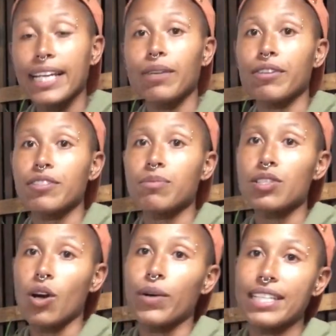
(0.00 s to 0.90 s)
it with some
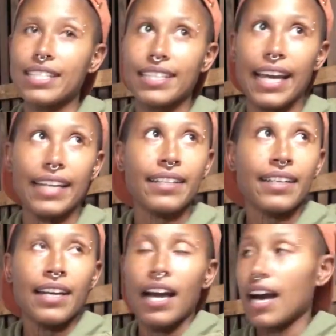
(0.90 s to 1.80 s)
salt instead.
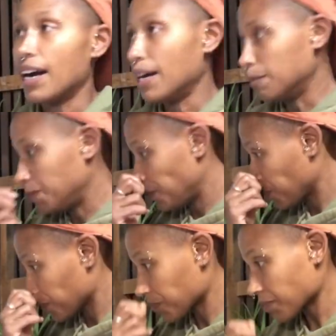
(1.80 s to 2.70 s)
And
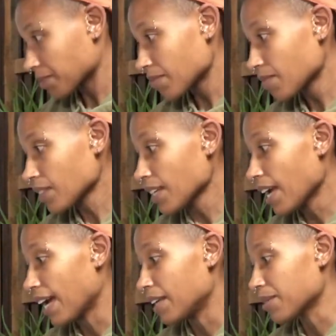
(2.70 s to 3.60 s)

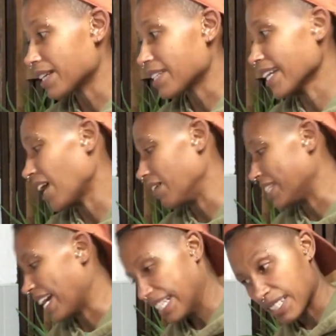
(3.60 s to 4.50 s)
we're going to see how it
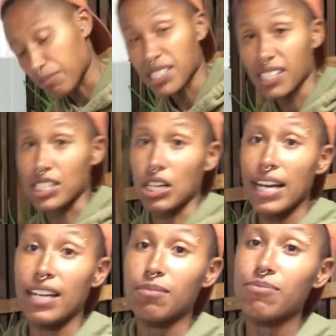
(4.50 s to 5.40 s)
tastes. I'm just going to try
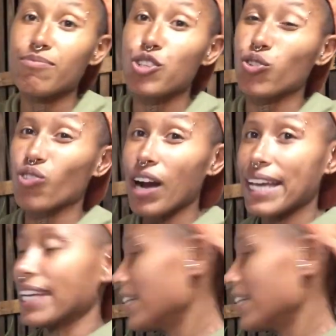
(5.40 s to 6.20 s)
it. I'm trying it.